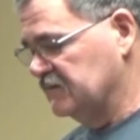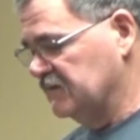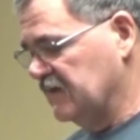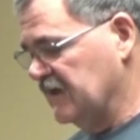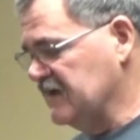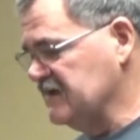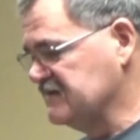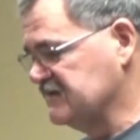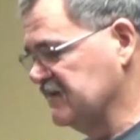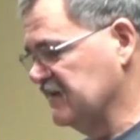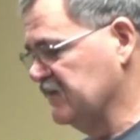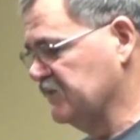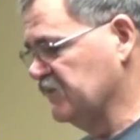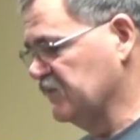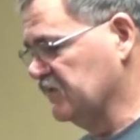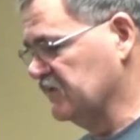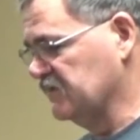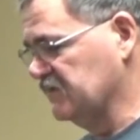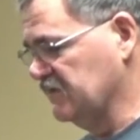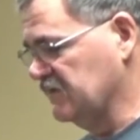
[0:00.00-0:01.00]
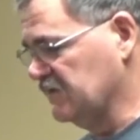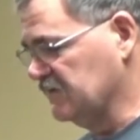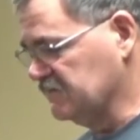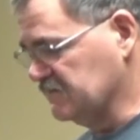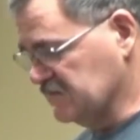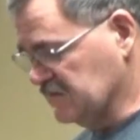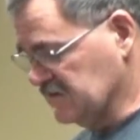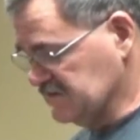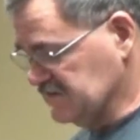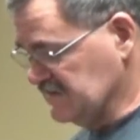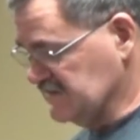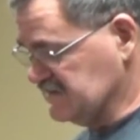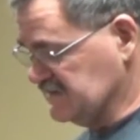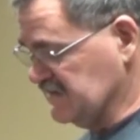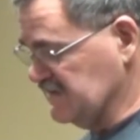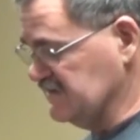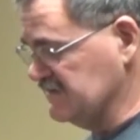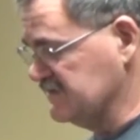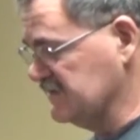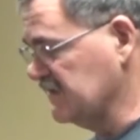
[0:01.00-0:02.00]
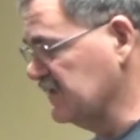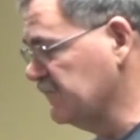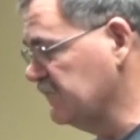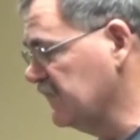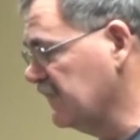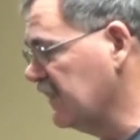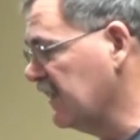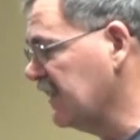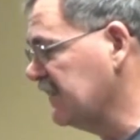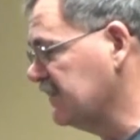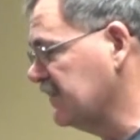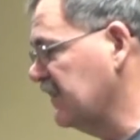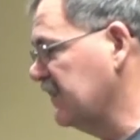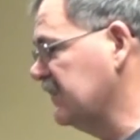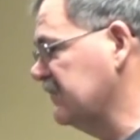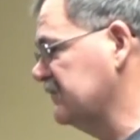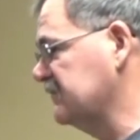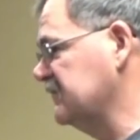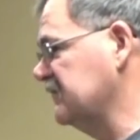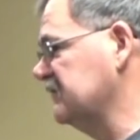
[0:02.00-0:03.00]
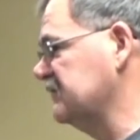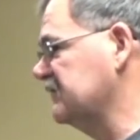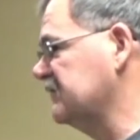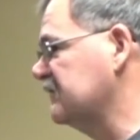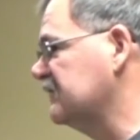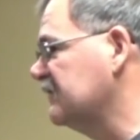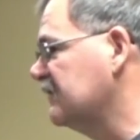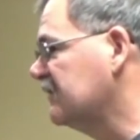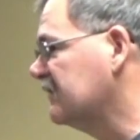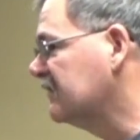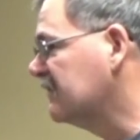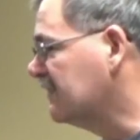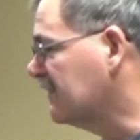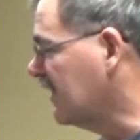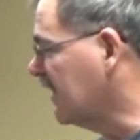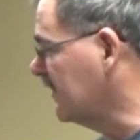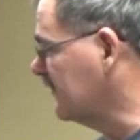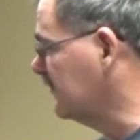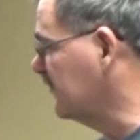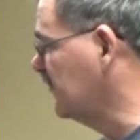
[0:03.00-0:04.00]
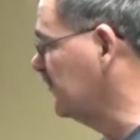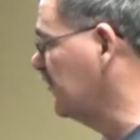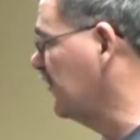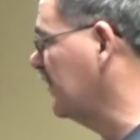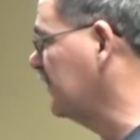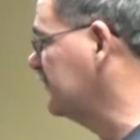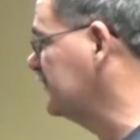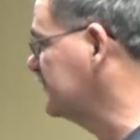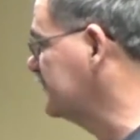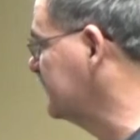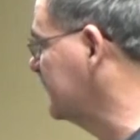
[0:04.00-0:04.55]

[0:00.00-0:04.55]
he said, well, you know, because he's seen something, and I take it that God knew what was